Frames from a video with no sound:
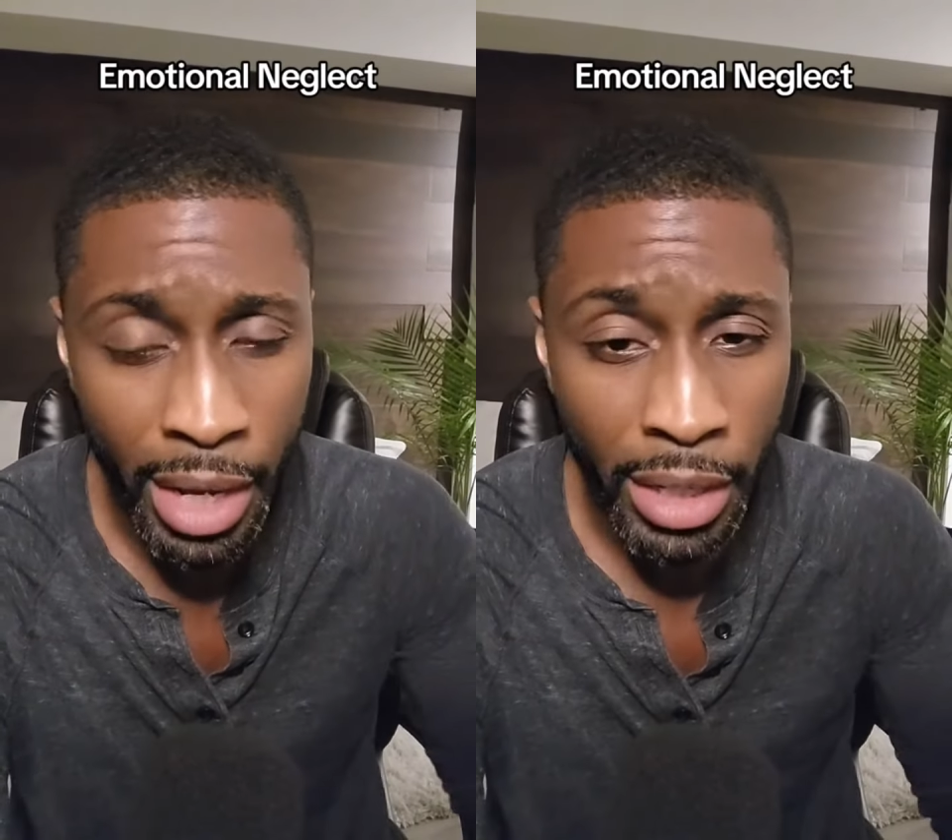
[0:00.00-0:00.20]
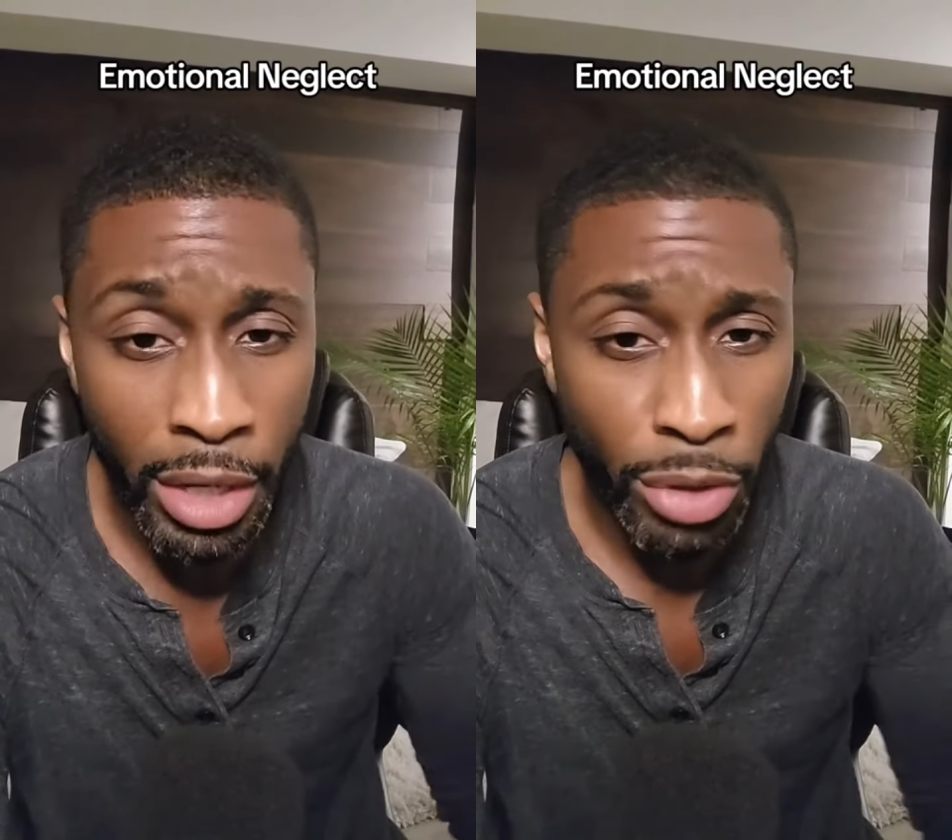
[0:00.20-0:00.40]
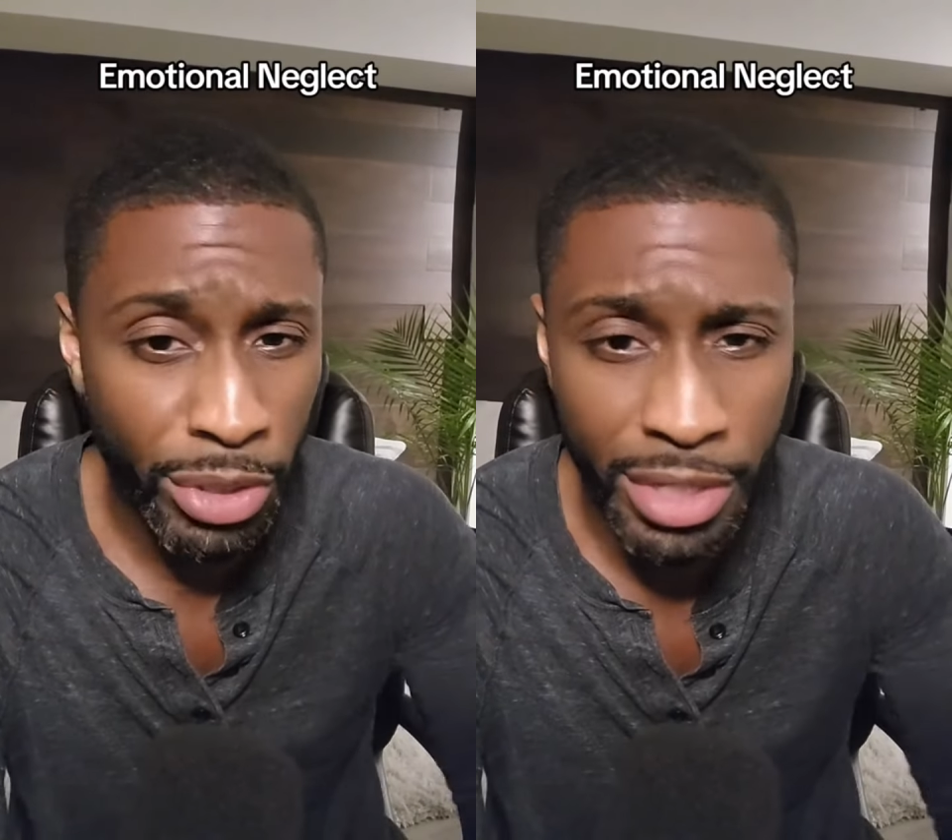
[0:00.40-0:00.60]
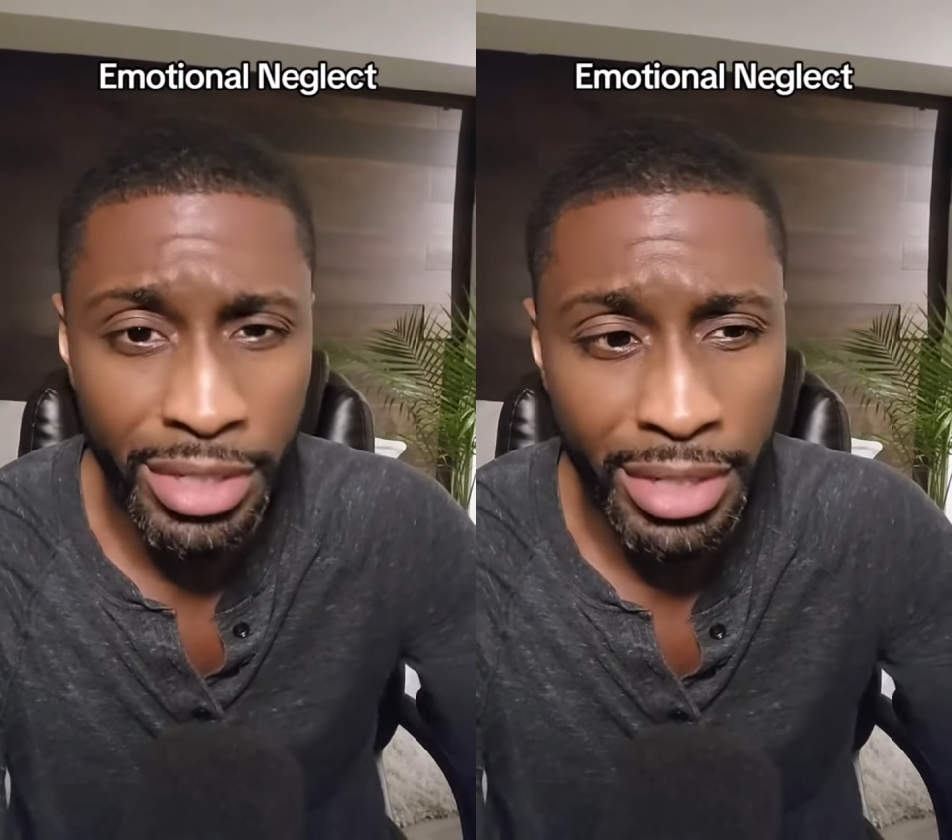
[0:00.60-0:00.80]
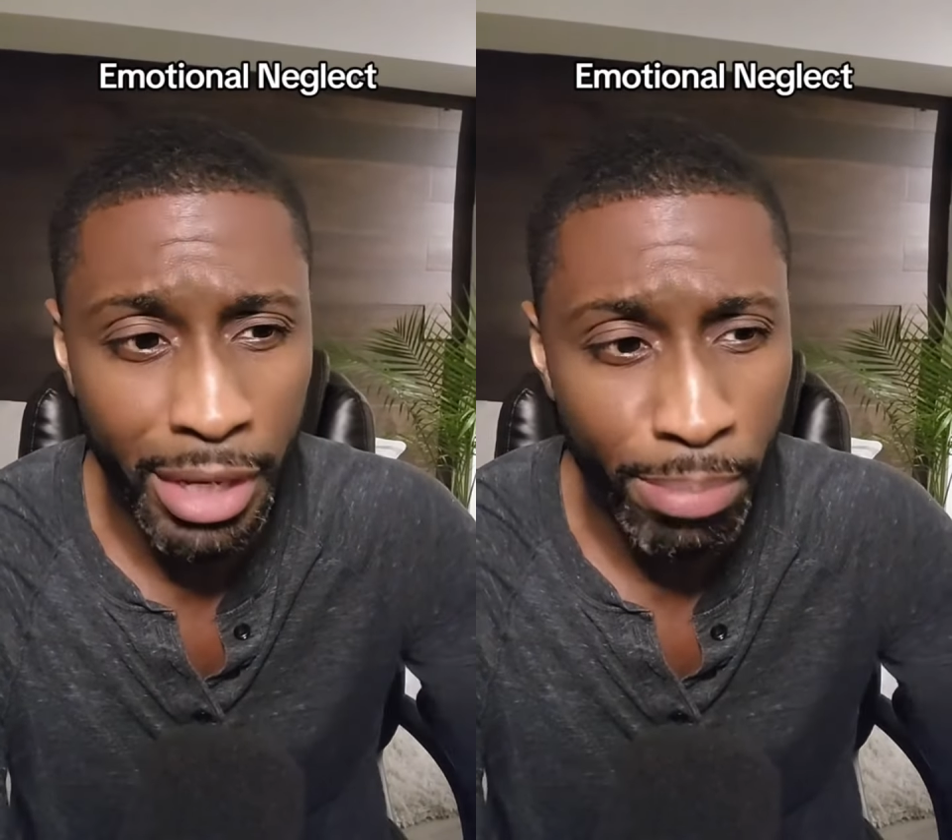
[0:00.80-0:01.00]

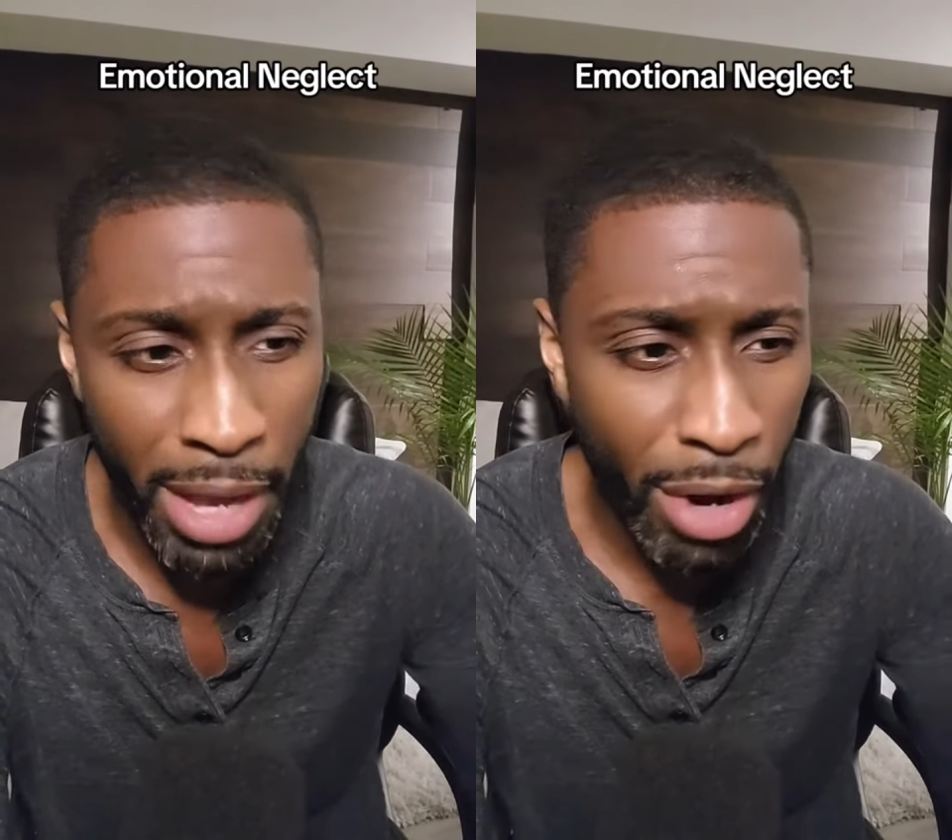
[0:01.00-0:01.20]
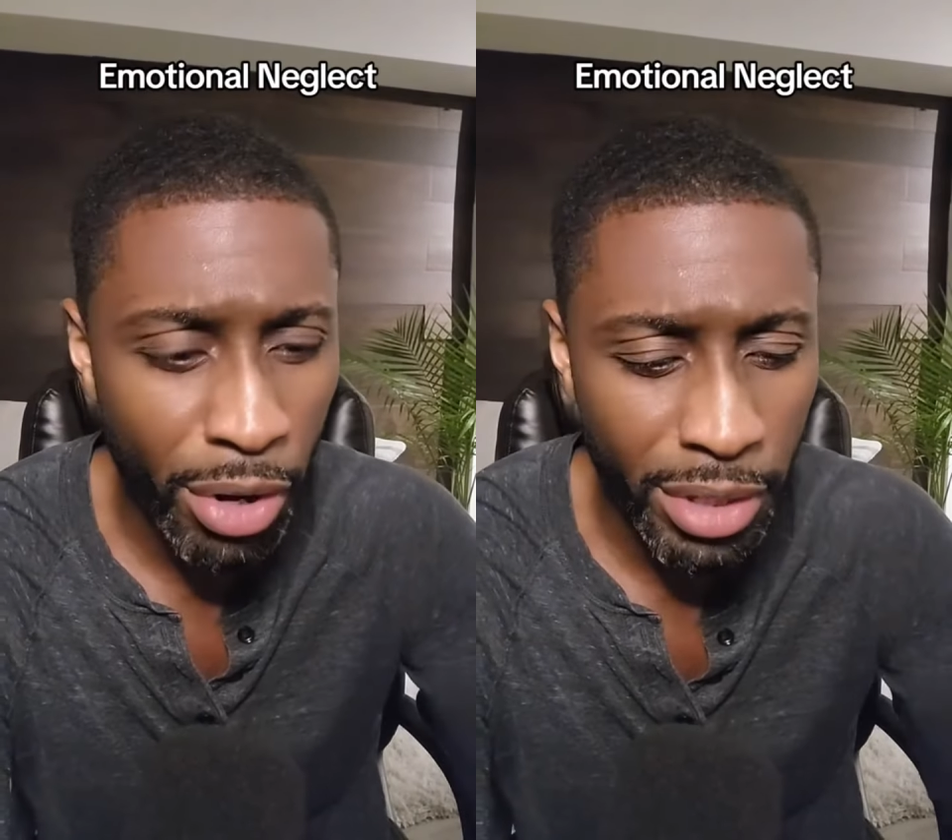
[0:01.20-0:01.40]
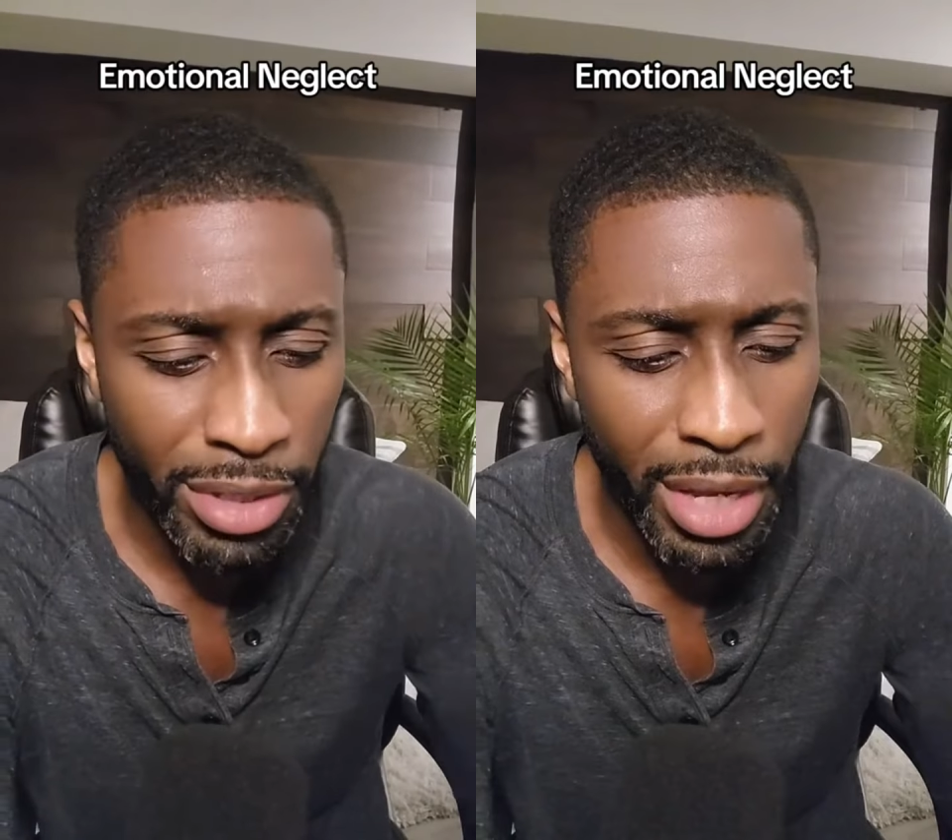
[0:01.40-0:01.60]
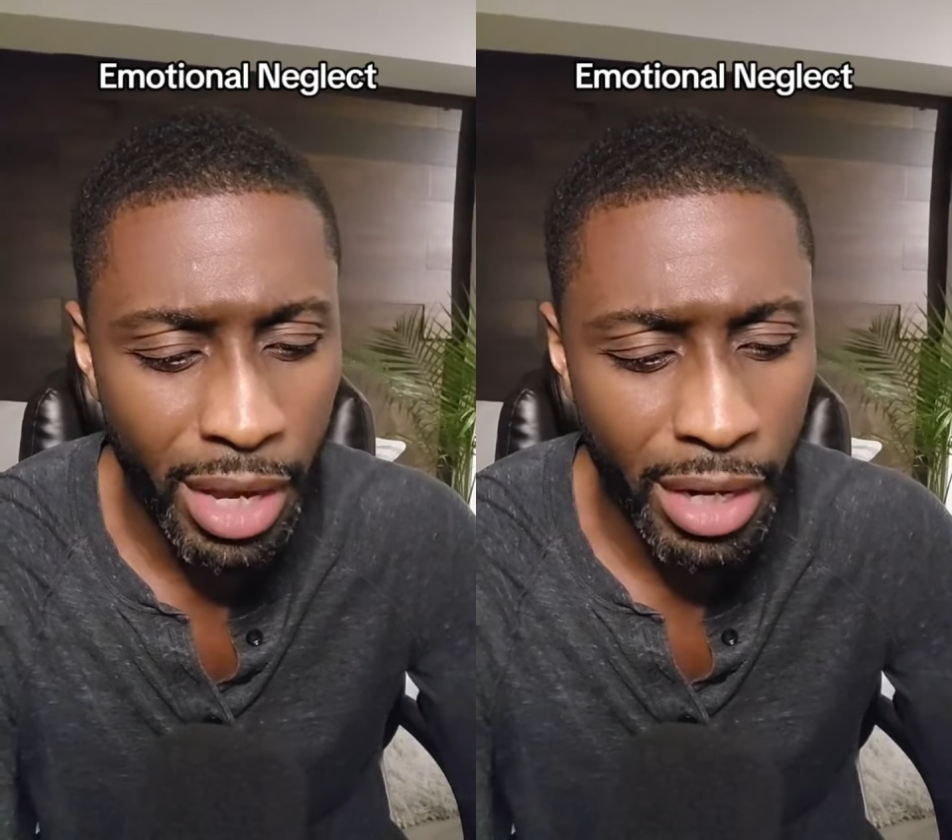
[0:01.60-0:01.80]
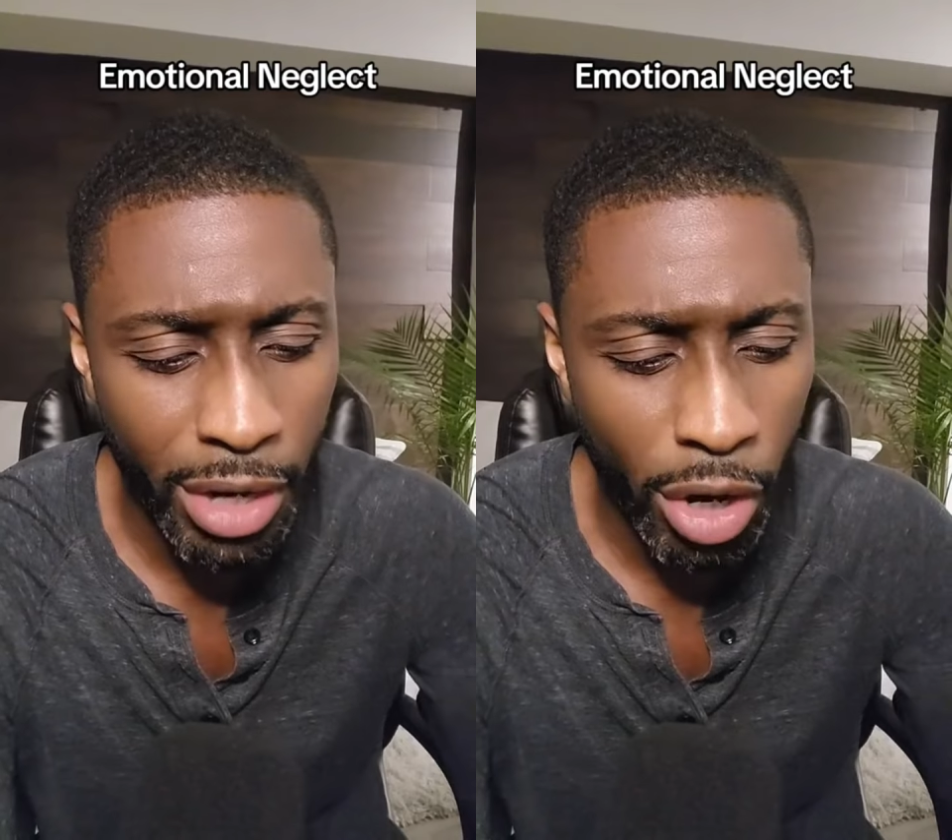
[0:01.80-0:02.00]
narcissistic parents
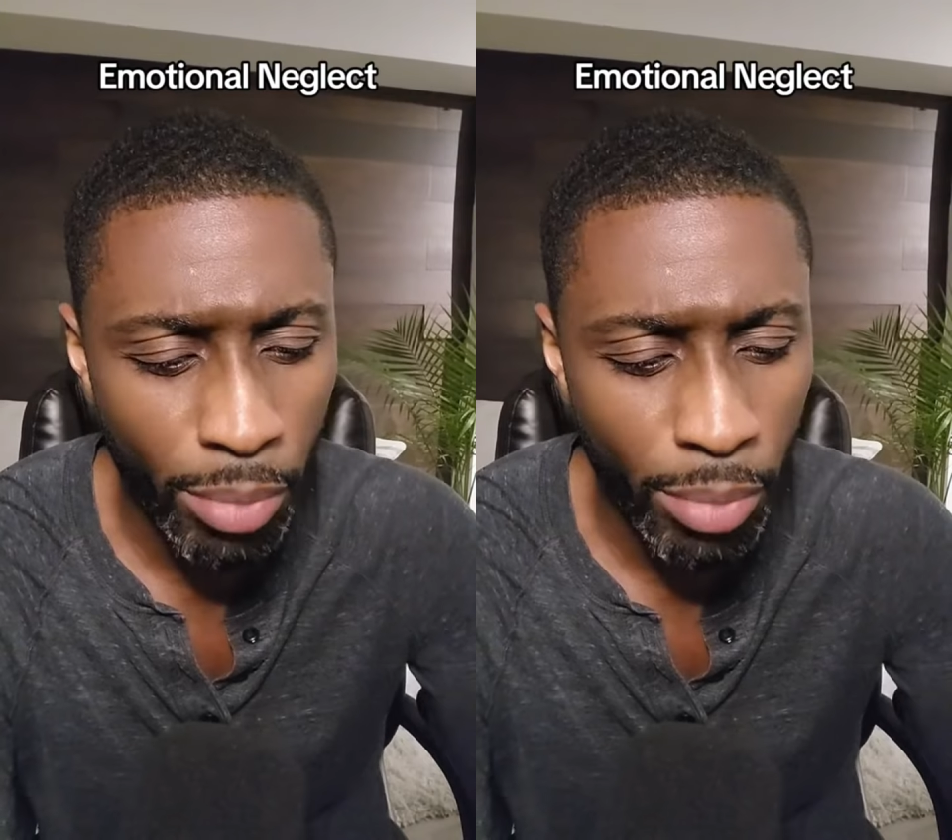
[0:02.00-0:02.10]
and our